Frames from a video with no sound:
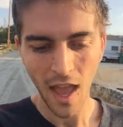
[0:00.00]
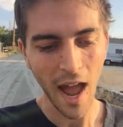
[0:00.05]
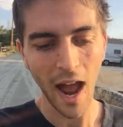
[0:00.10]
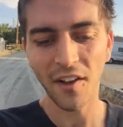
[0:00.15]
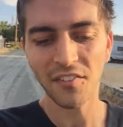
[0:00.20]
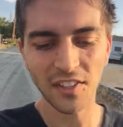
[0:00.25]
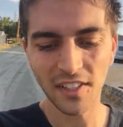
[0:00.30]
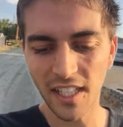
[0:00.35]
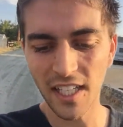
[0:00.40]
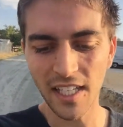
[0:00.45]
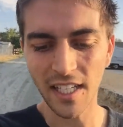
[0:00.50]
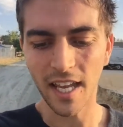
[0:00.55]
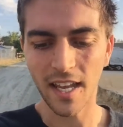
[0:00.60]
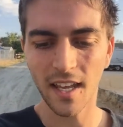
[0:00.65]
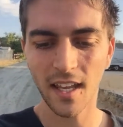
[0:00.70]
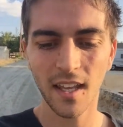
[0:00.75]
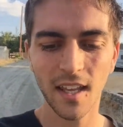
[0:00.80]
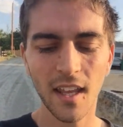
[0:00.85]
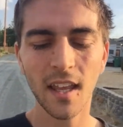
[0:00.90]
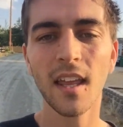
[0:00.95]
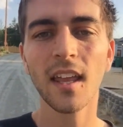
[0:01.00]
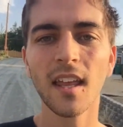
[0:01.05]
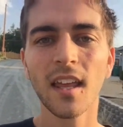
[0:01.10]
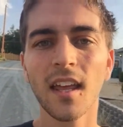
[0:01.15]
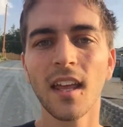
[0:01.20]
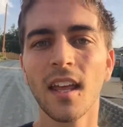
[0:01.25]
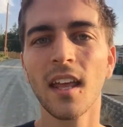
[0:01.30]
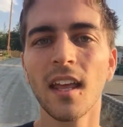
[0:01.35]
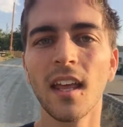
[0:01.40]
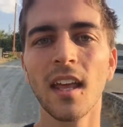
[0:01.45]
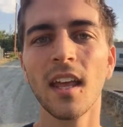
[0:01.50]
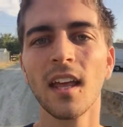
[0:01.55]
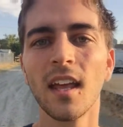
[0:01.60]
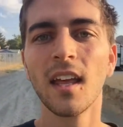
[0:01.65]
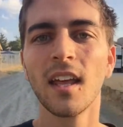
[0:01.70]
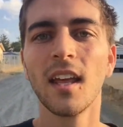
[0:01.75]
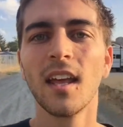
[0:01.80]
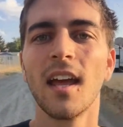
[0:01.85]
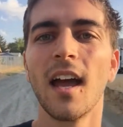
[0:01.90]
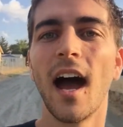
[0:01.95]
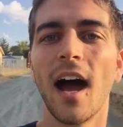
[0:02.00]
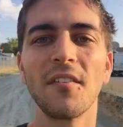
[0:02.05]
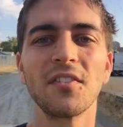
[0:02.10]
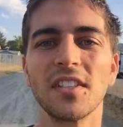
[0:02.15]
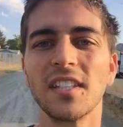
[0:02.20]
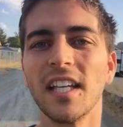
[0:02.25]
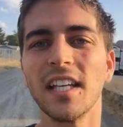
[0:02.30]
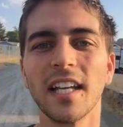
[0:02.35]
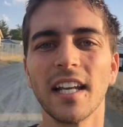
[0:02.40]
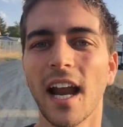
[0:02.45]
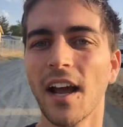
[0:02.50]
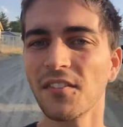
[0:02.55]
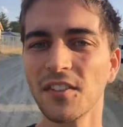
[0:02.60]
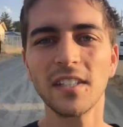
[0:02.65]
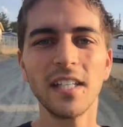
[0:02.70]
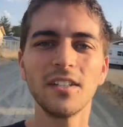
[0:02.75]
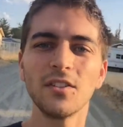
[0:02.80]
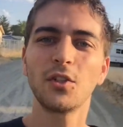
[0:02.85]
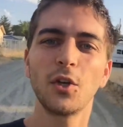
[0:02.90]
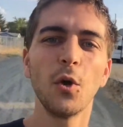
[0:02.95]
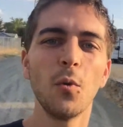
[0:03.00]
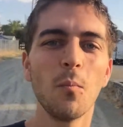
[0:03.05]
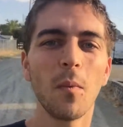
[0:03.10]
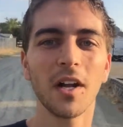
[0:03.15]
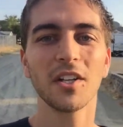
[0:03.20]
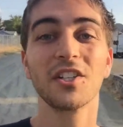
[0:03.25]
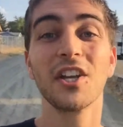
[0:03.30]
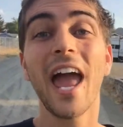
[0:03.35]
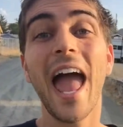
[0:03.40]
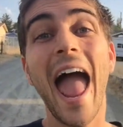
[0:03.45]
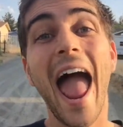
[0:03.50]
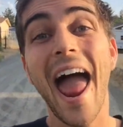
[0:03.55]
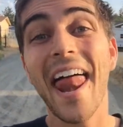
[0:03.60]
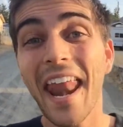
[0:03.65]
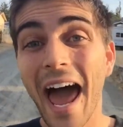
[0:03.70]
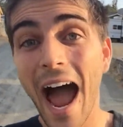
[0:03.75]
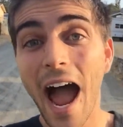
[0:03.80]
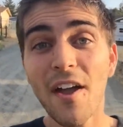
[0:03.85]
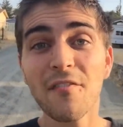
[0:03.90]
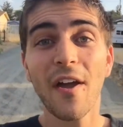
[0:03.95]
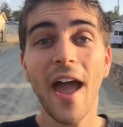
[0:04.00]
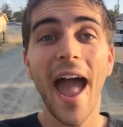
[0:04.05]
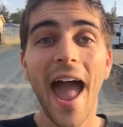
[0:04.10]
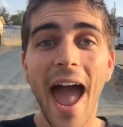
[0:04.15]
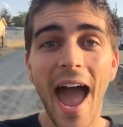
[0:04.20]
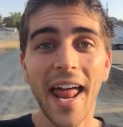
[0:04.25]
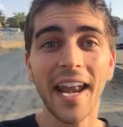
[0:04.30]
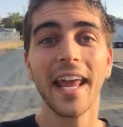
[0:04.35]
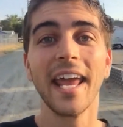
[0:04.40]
I've seen it. I've seen too much, and I've had